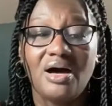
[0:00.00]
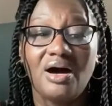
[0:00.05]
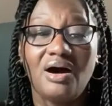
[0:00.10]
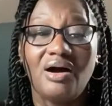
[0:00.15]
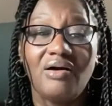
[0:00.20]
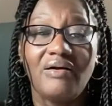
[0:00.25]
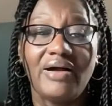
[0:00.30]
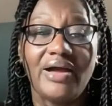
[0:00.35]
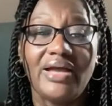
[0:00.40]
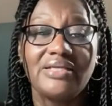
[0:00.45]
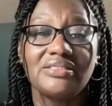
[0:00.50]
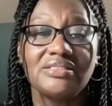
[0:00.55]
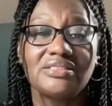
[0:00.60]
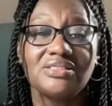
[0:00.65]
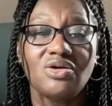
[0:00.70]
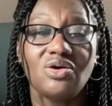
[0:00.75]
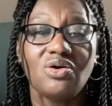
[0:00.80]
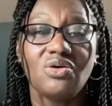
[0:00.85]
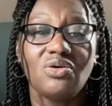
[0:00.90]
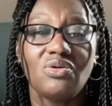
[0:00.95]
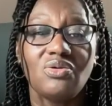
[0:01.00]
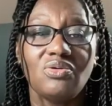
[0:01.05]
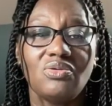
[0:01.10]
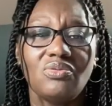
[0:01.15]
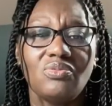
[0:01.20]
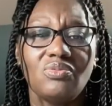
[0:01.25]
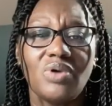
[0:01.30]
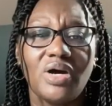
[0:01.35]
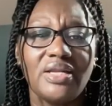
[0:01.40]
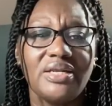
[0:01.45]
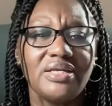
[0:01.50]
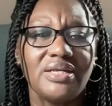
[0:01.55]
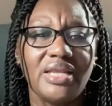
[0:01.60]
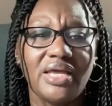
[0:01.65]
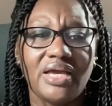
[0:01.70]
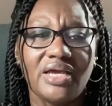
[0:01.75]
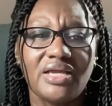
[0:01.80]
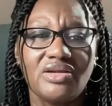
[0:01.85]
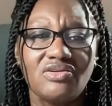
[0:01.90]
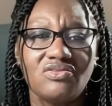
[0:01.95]
All right, so what
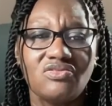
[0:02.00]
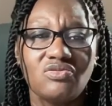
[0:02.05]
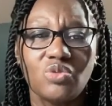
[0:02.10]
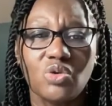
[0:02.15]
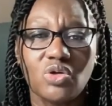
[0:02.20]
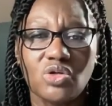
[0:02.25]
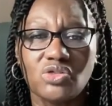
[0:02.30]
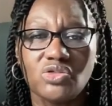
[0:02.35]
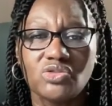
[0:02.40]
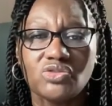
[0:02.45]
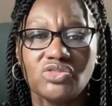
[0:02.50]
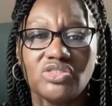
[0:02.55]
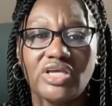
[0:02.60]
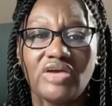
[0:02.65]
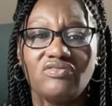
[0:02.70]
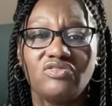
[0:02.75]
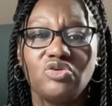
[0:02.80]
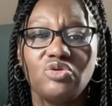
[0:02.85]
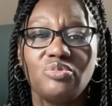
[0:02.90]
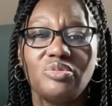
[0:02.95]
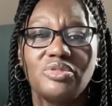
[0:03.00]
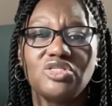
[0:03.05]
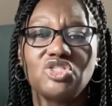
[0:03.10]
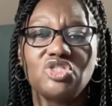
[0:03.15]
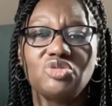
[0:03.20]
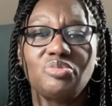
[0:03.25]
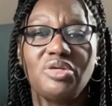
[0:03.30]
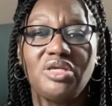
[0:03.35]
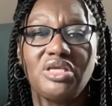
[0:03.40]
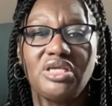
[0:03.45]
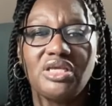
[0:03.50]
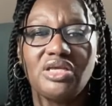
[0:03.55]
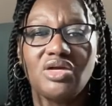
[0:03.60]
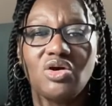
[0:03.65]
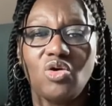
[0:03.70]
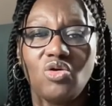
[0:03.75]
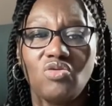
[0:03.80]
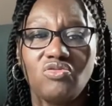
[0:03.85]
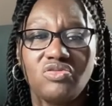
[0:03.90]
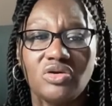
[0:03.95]
negative words have you been speaking
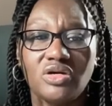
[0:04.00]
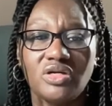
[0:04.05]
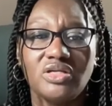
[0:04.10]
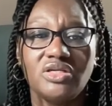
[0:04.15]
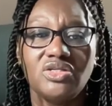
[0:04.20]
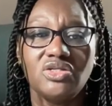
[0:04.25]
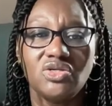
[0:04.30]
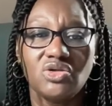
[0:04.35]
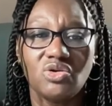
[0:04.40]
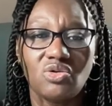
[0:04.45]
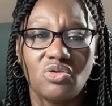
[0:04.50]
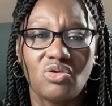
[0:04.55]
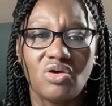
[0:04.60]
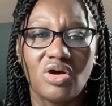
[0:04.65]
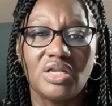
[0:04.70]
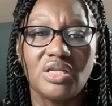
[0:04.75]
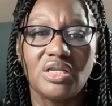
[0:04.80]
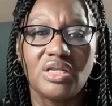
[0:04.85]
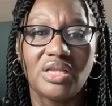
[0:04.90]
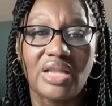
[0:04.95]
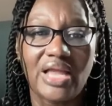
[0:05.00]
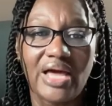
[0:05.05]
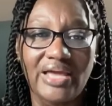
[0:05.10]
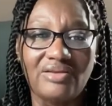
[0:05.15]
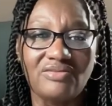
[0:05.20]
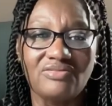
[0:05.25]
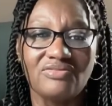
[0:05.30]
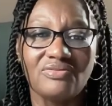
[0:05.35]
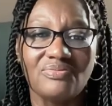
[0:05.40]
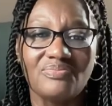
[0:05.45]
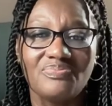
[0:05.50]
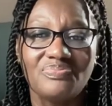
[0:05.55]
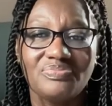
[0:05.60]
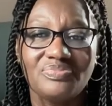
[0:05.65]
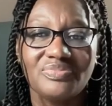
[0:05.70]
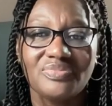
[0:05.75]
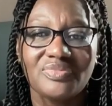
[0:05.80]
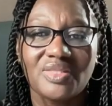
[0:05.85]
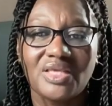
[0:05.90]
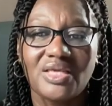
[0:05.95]
over your life?
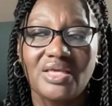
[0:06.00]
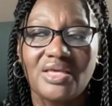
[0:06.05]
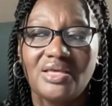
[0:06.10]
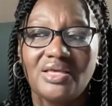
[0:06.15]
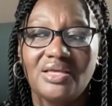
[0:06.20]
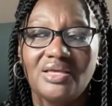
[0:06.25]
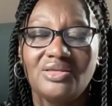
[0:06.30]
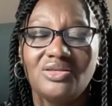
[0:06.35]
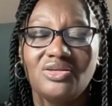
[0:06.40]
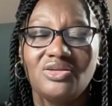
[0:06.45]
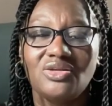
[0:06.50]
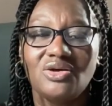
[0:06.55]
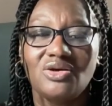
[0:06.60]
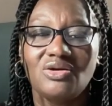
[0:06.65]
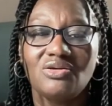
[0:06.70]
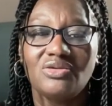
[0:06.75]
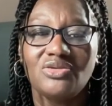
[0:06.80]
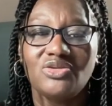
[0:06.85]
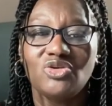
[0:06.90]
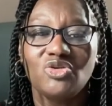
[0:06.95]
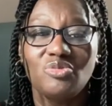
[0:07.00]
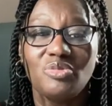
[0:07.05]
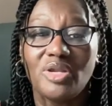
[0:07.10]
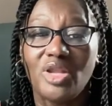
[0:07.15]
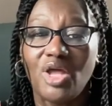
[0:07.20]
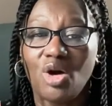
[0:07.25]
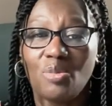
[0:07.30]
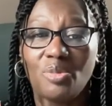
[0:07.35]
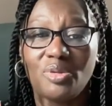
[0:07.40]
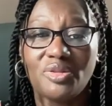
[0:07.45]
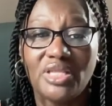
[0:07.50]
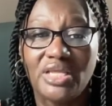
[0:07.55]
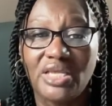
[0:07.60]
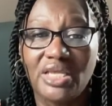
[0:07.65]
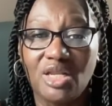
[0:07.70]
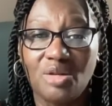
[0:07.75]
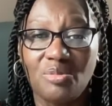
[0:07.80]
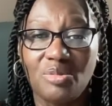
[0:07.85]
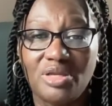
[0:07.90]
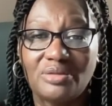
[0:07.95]
You know, you've been helping the
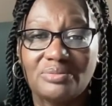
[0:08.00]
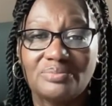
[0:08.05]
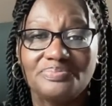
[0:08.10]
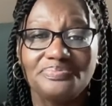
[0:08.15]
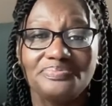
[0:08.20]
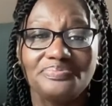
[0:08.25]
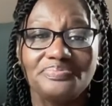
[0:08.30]
enemy.